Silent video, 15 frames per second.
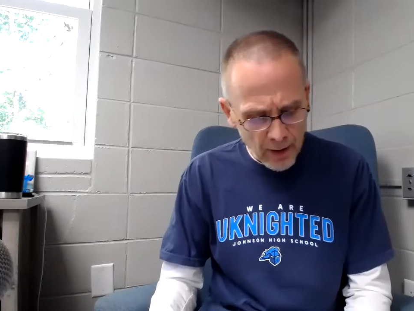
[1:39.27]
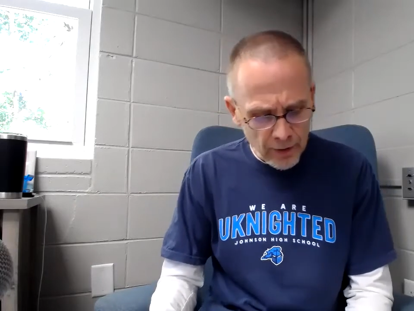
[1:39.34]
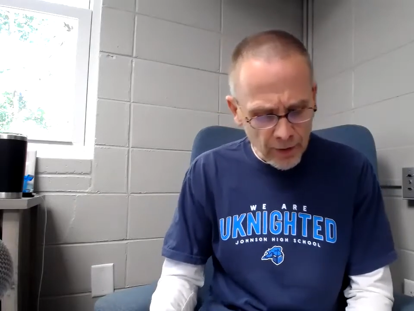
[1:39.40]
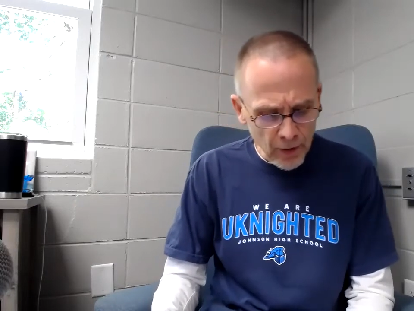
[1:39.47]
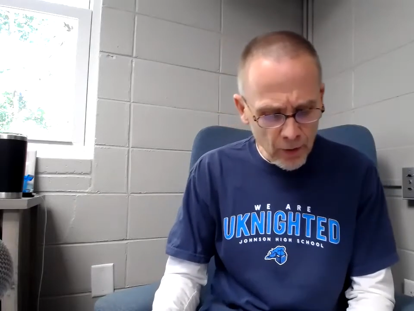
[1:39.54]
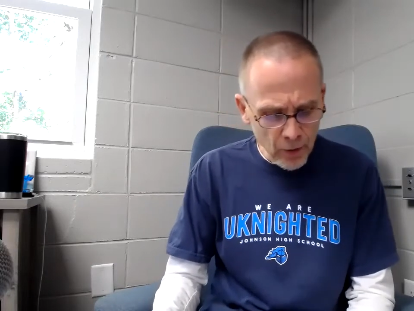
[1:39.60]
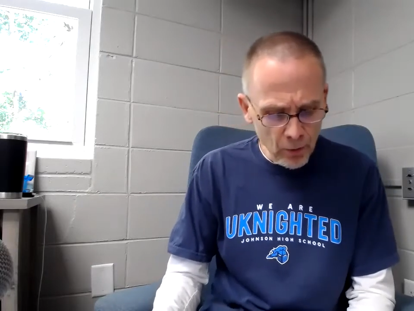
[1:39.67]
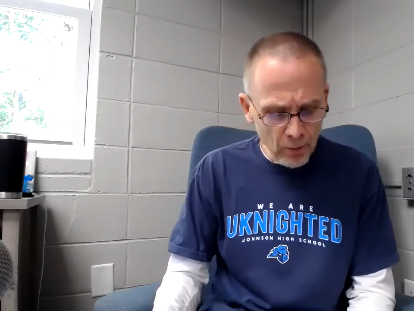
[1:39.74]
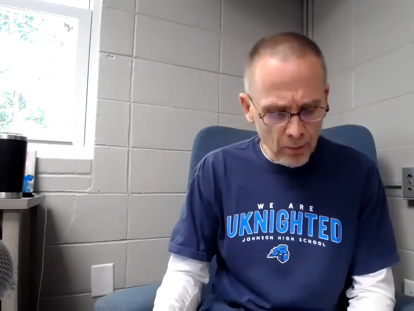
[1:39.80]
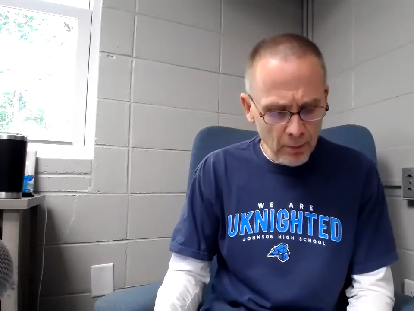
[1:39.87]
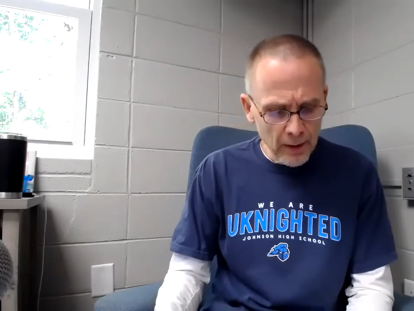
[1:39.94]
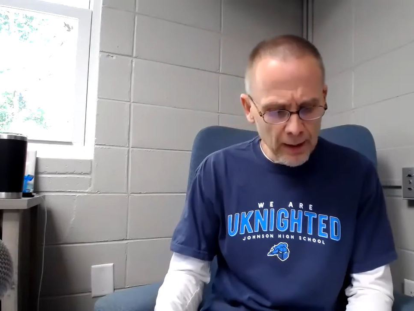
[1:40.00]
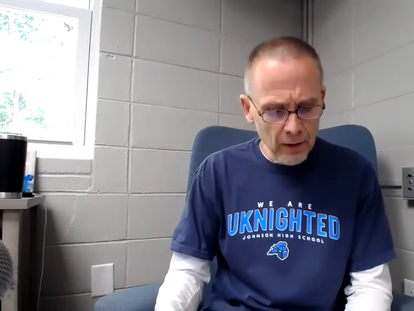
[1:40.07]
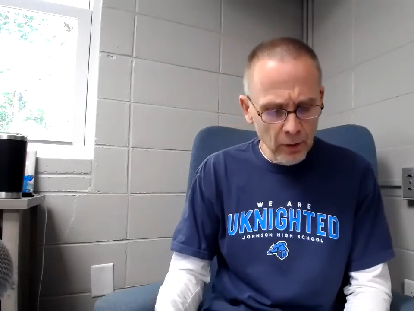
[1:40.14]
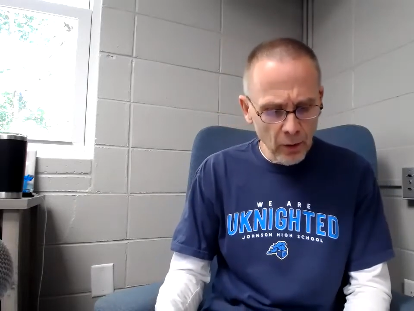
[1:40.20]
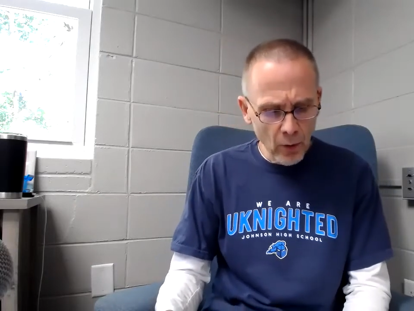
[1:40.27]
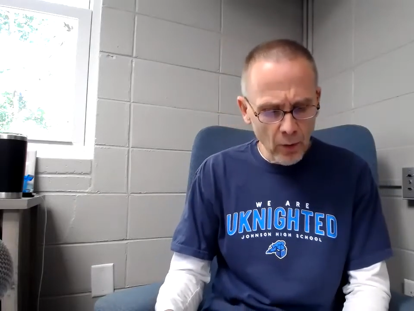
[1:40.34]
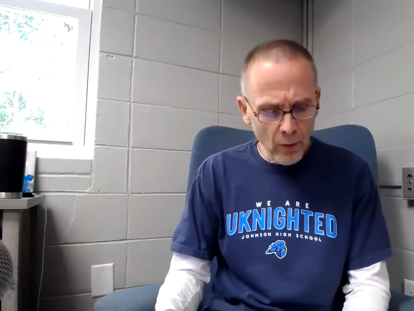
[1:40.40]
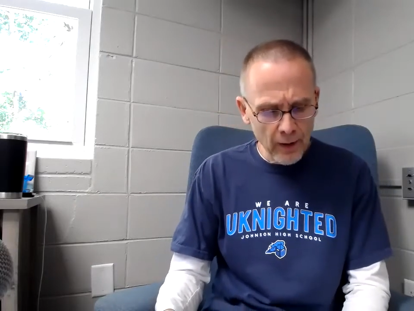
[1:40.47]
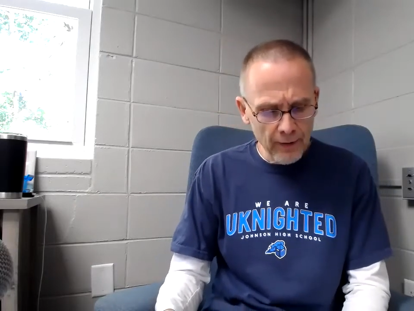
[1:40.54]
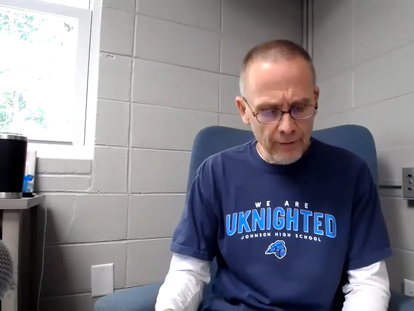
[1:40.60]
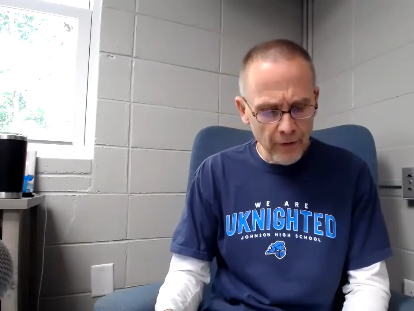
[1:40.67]
to whom be
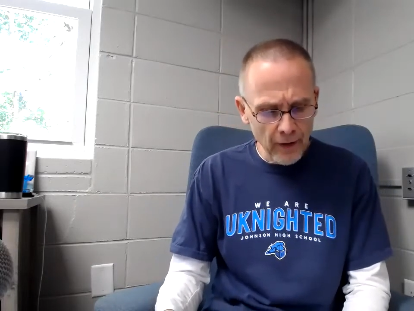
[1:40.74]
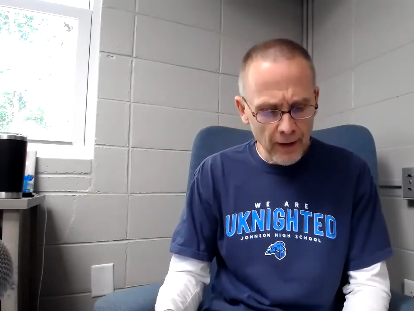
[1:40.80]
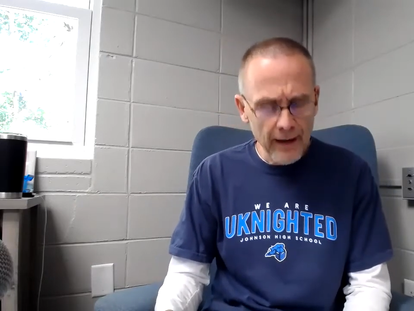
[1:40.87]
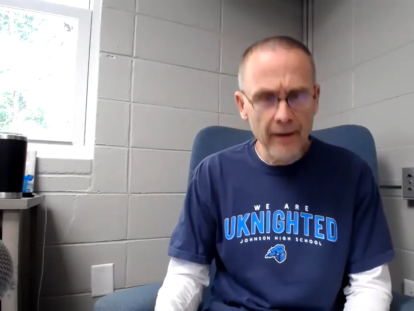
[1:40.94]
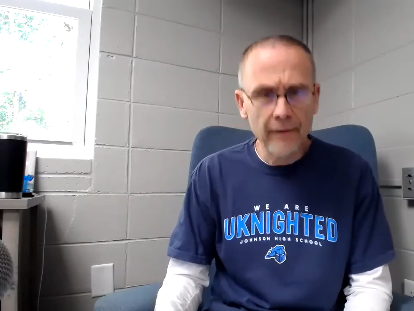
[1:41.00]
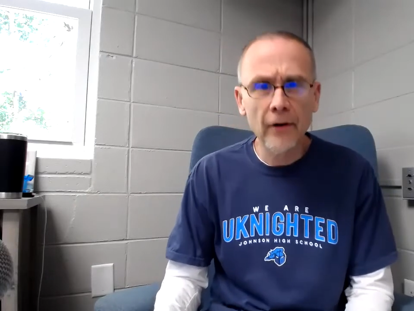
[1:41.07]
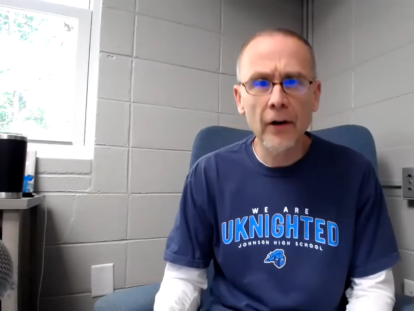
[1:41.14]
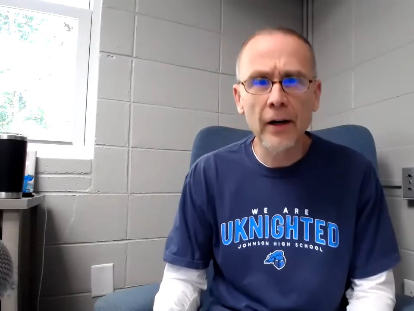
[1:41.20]
glory forever